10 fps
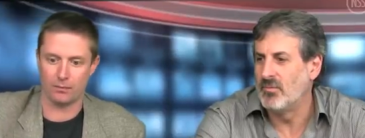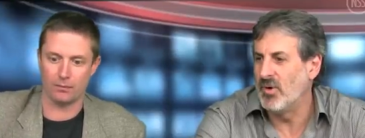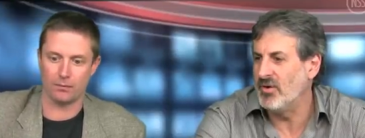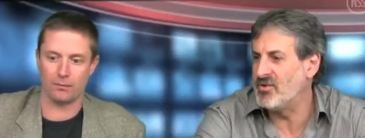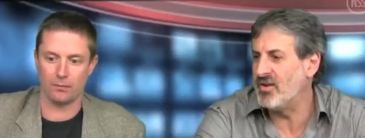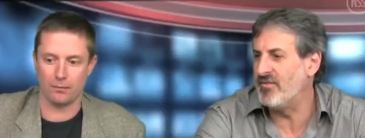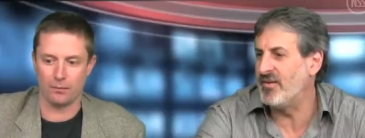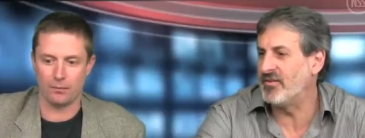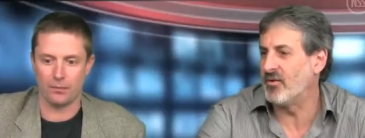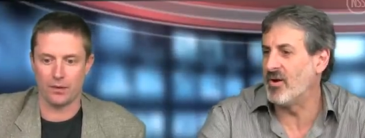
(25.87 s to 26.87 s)
Speaker 1: Where's Jay
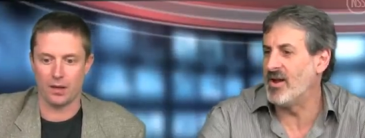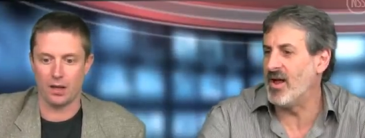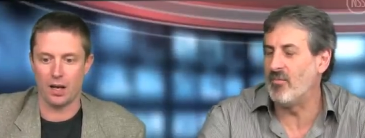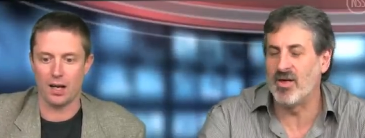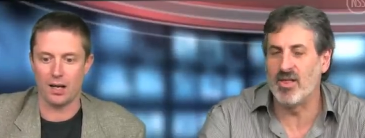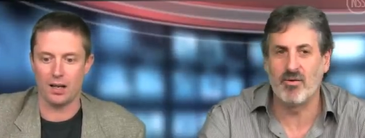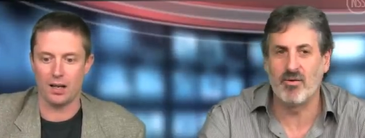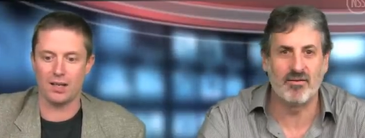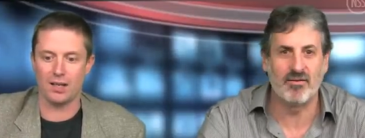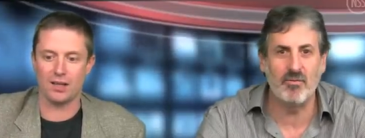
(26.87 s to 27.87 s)
Feaster right now, by the way?
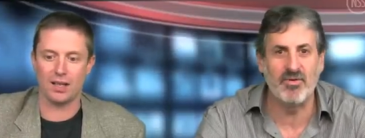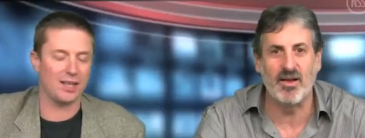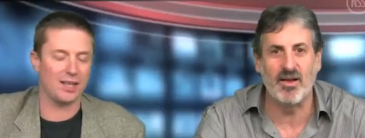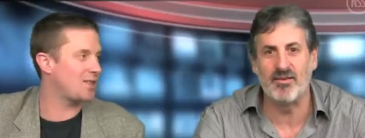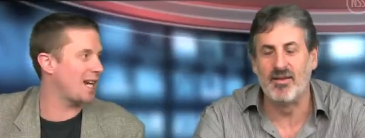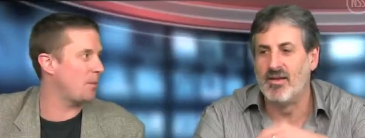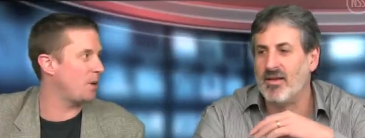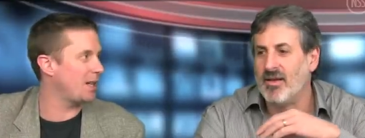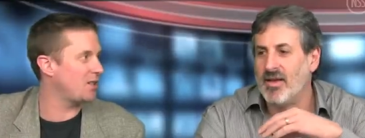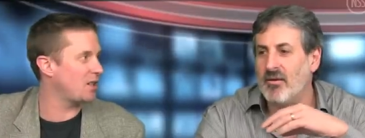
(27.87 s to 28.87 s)
Because he was on. He's in
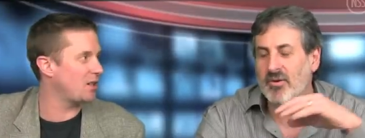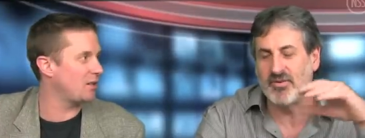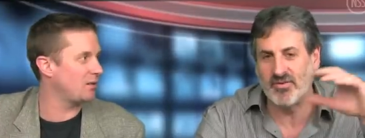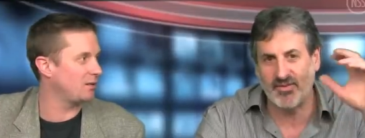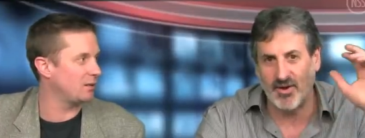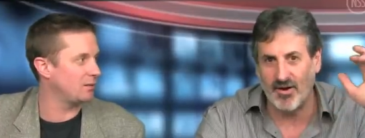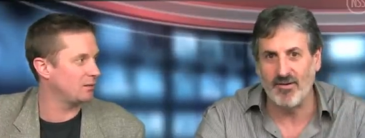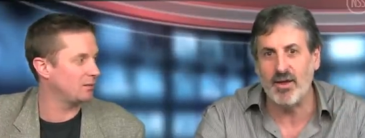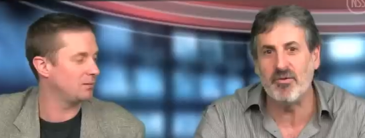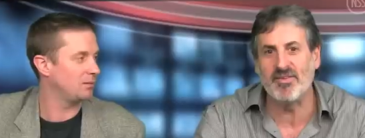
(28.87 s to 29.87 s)
Tampa. He's he on. was
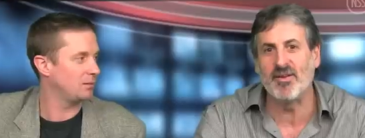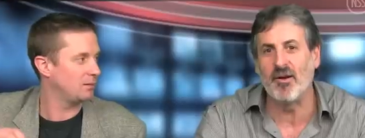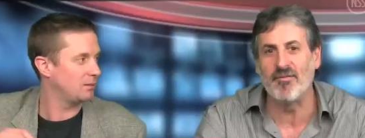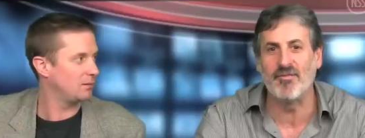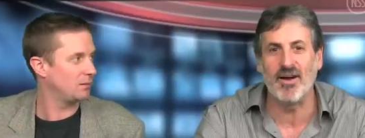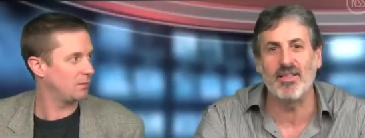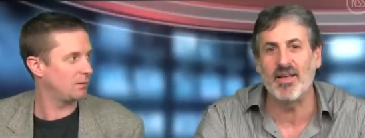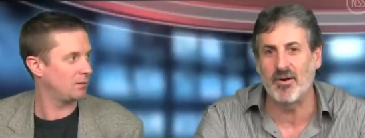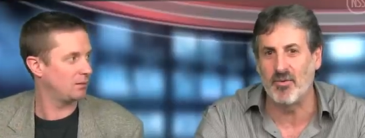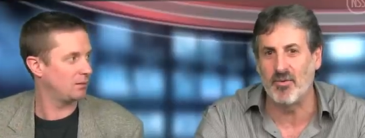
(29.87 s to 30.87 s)
turf. He was turf fairly
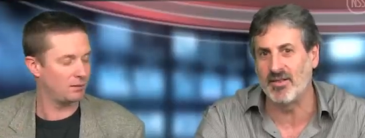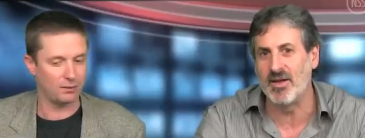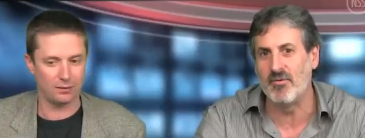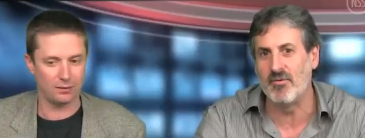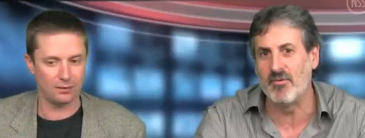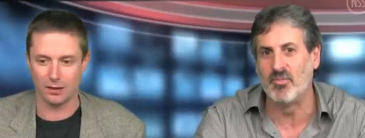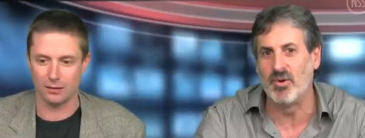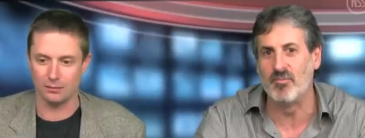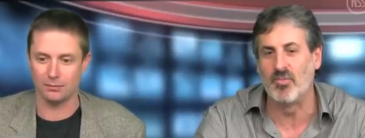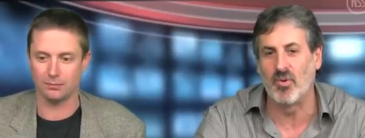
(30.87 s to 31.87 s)
quickly when yeah.
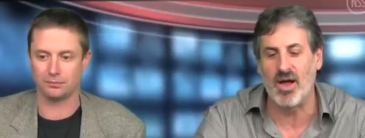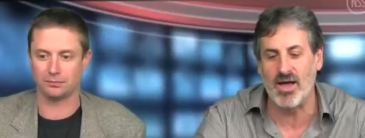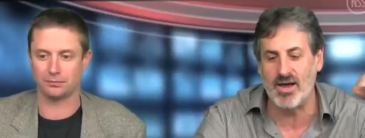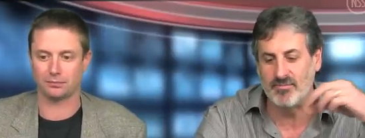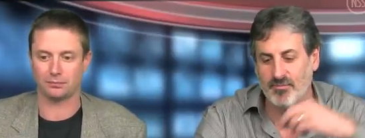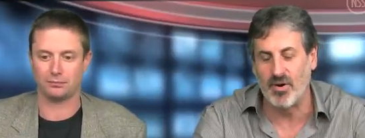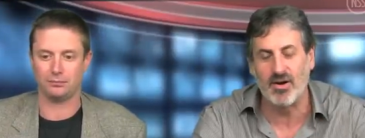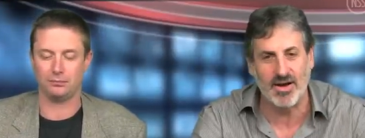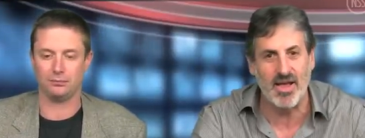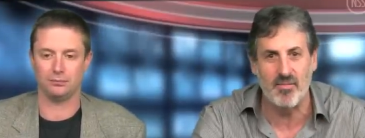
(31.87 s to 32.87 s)
when Brian
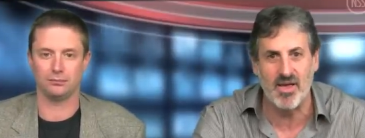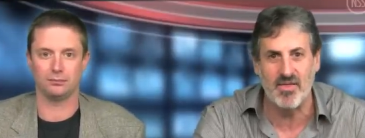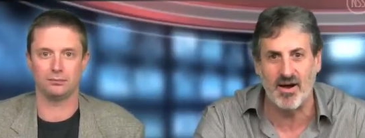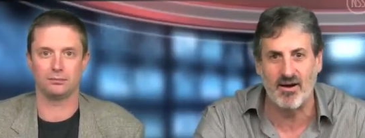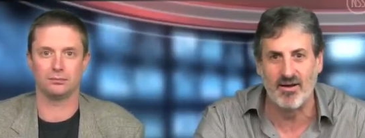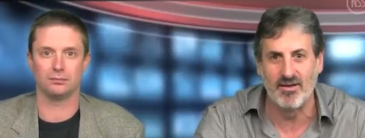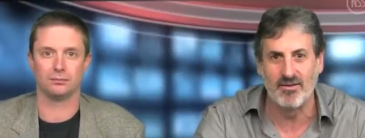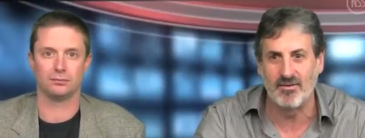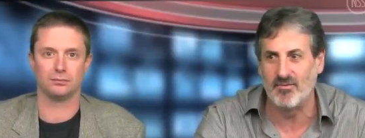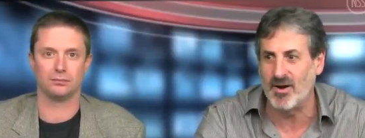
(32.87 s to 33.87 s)
Burke came in there.
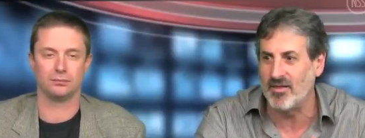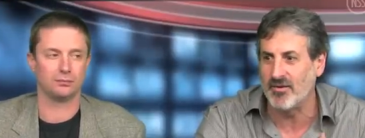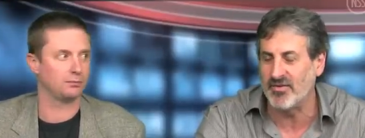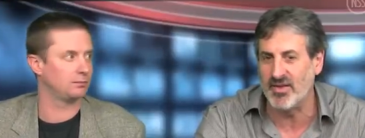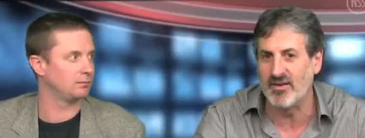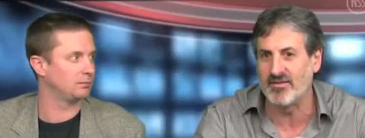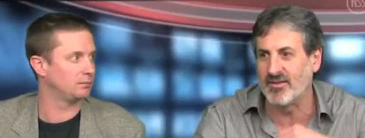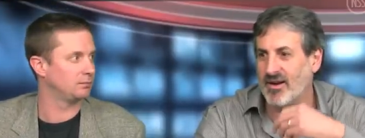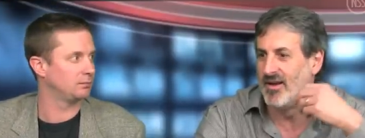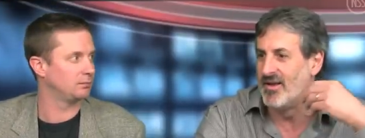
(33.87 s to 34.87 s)
One of those things
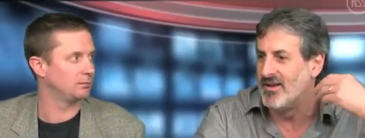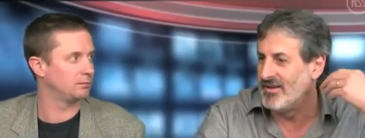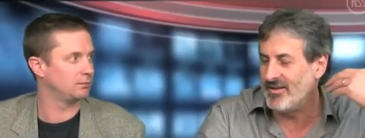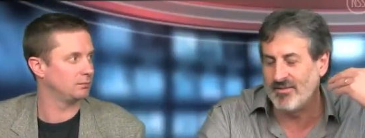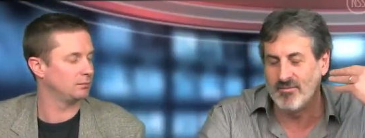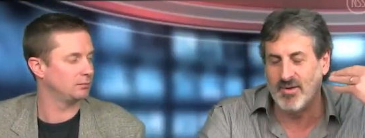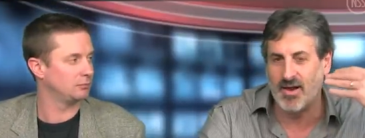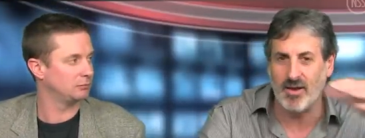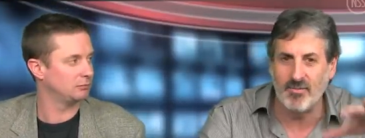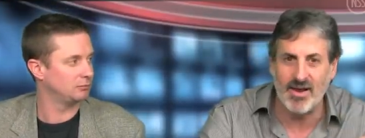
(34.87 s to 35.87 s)
there. And
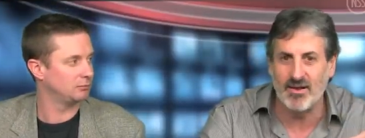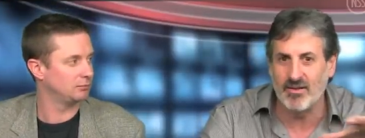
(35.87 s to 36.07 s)
I'm getting a